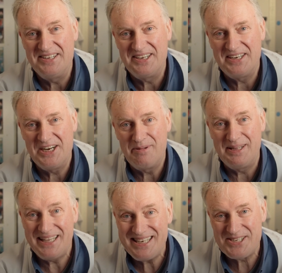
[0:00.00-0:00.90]
And you can hear
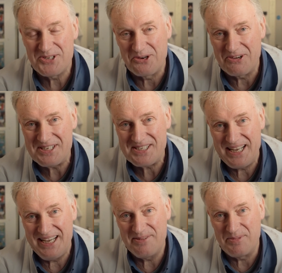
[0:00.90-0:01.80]
about these stories
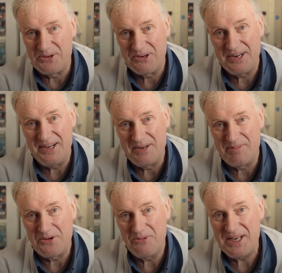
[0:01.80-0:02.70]
and more on
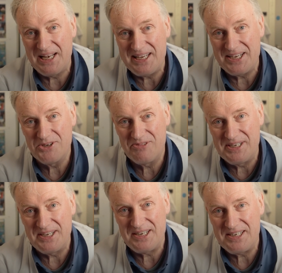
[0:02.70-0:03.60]
my weekly
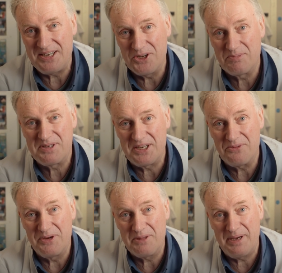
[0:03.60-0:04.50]
COVID-19 update
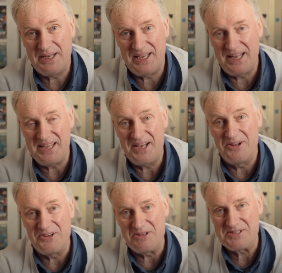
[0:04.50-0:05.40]
with Pat Kenny
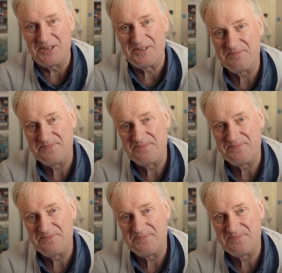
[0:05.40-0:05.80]
on Newstalk.